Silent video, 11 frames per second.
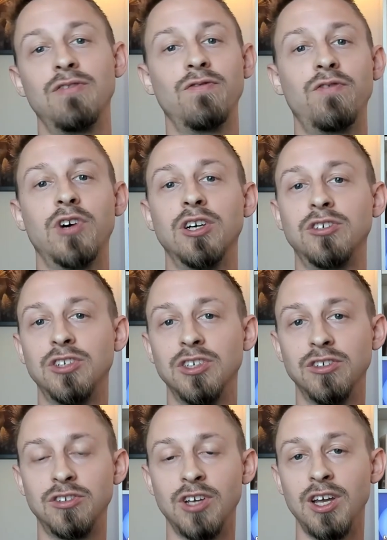
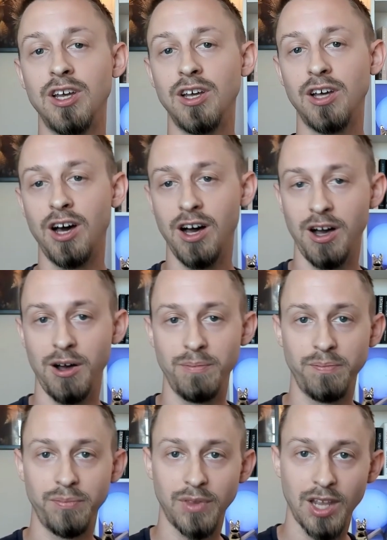versus
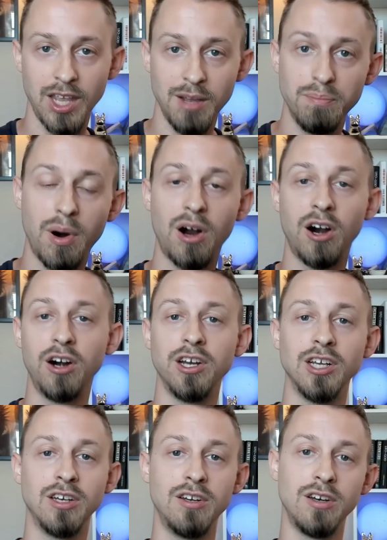
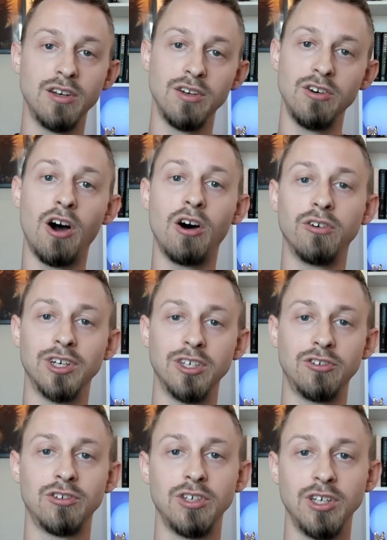imparted
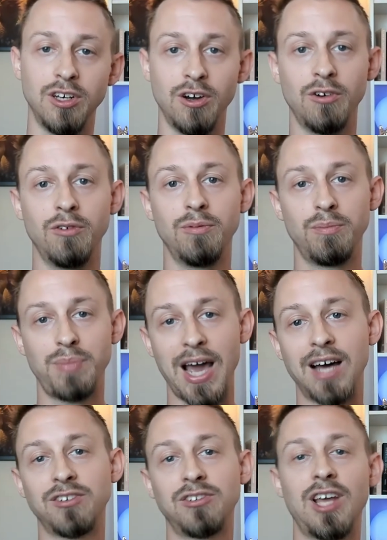knowledge,
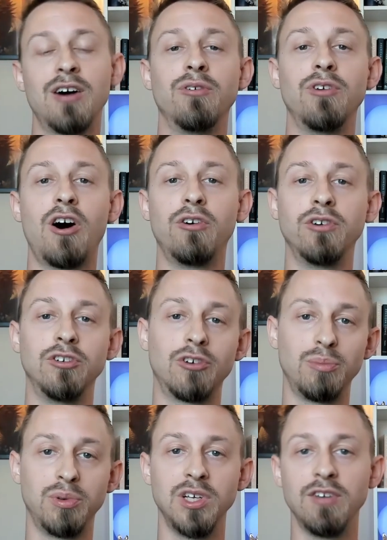passed down knowledge or
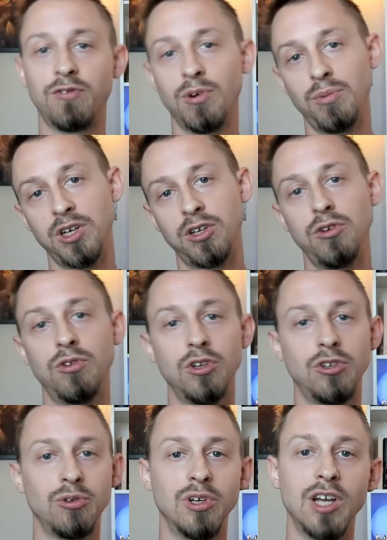belief from a guru
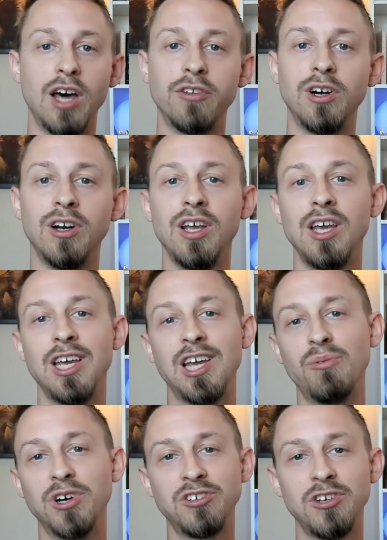to another. It
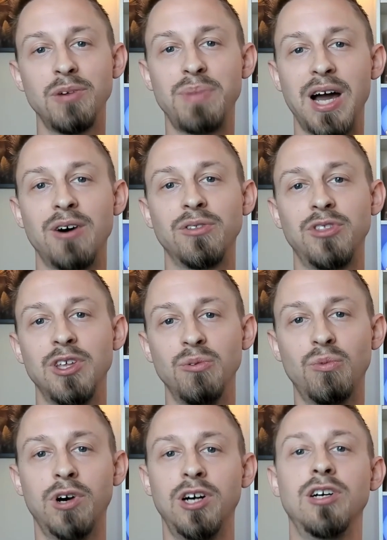wasn't about the
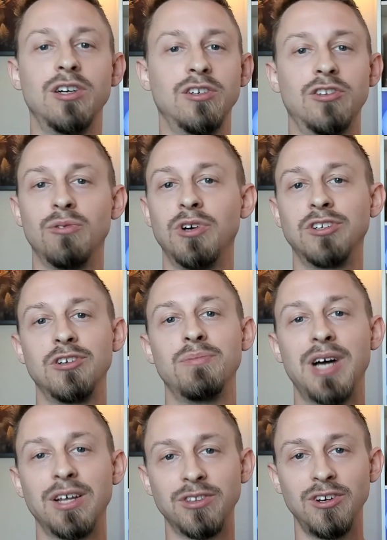words, it wasn't
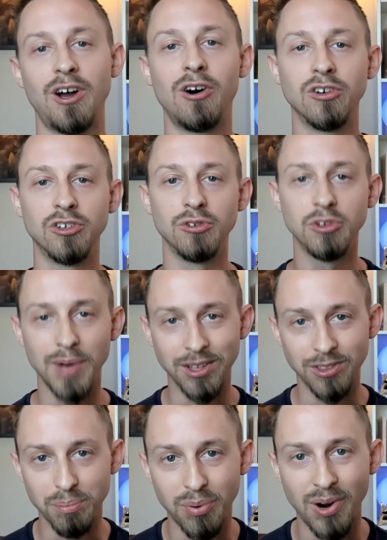about the knowledge, it was about
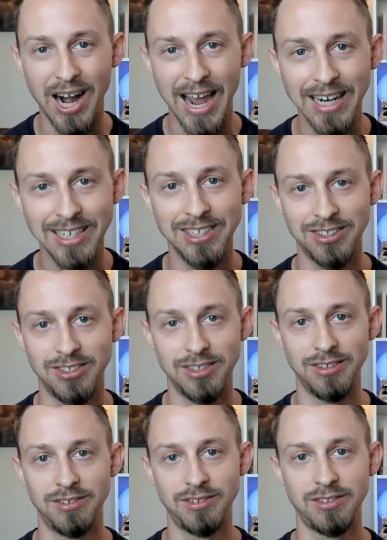the
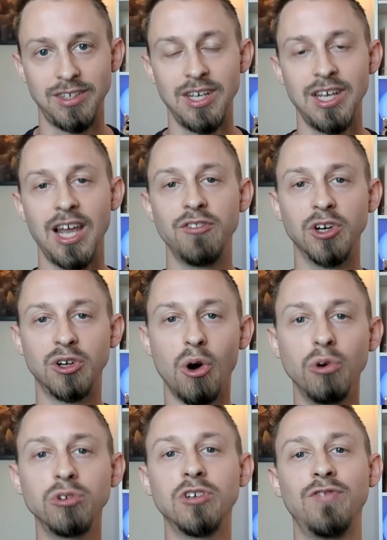practices and the
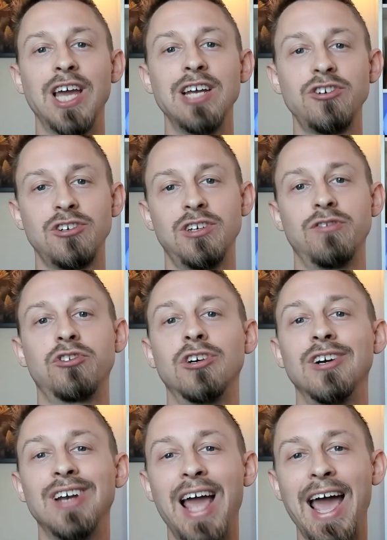cultivation of
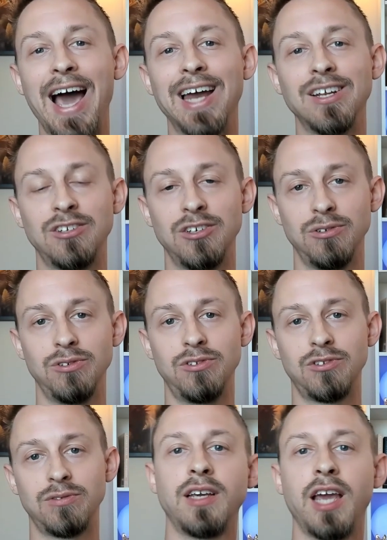certain
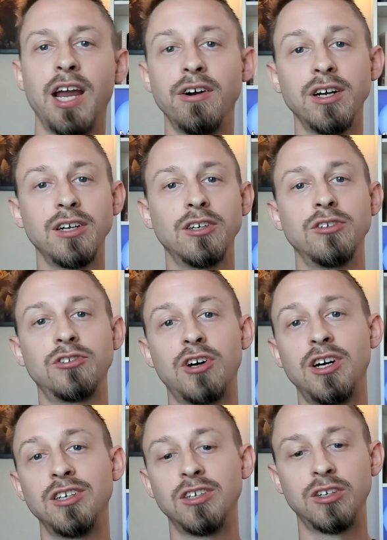attitudes. Karen goes
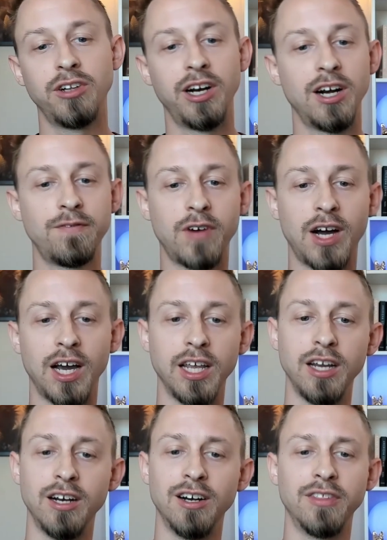on to clarify
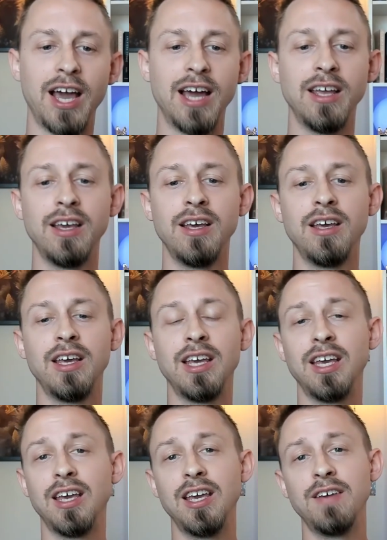here that
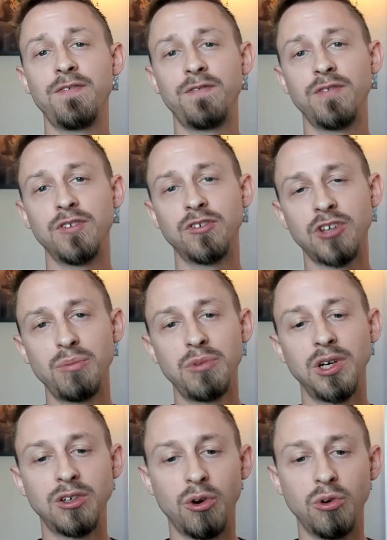if
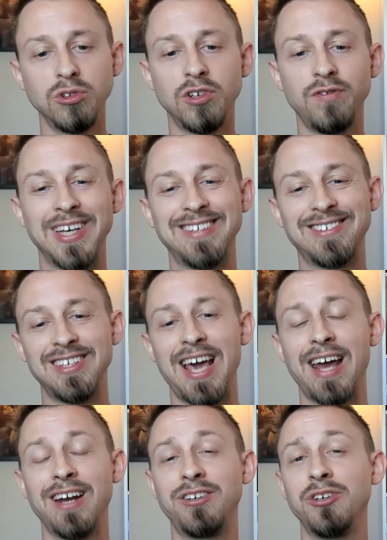someone cultivates an
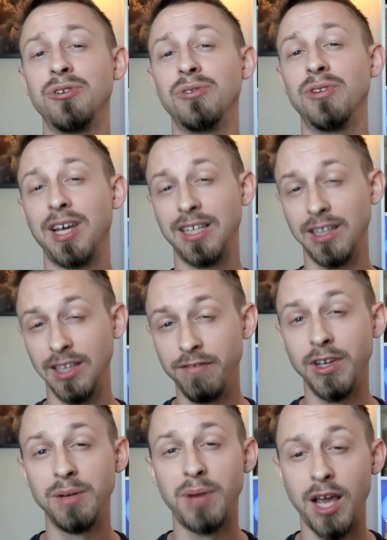attitude like
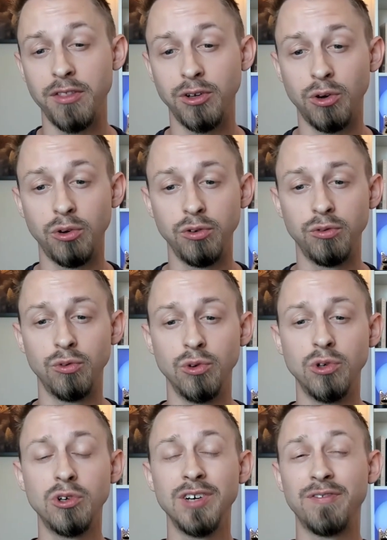living by the golden
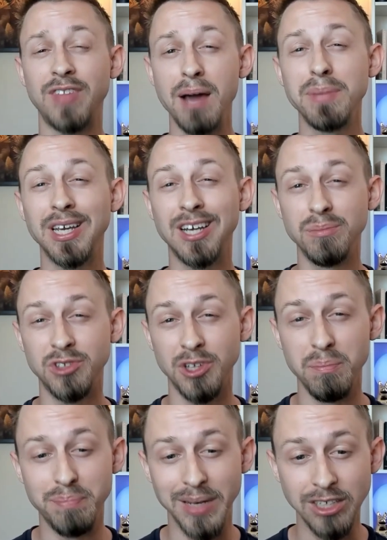rule, if that becomes
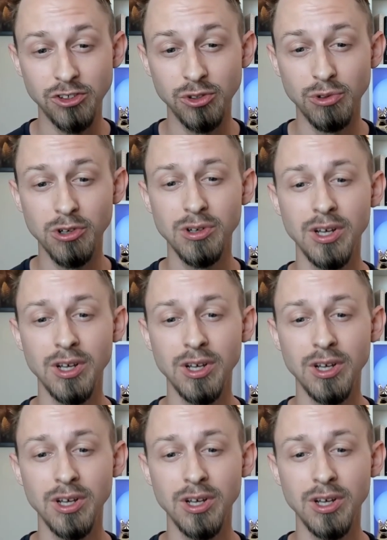habitual,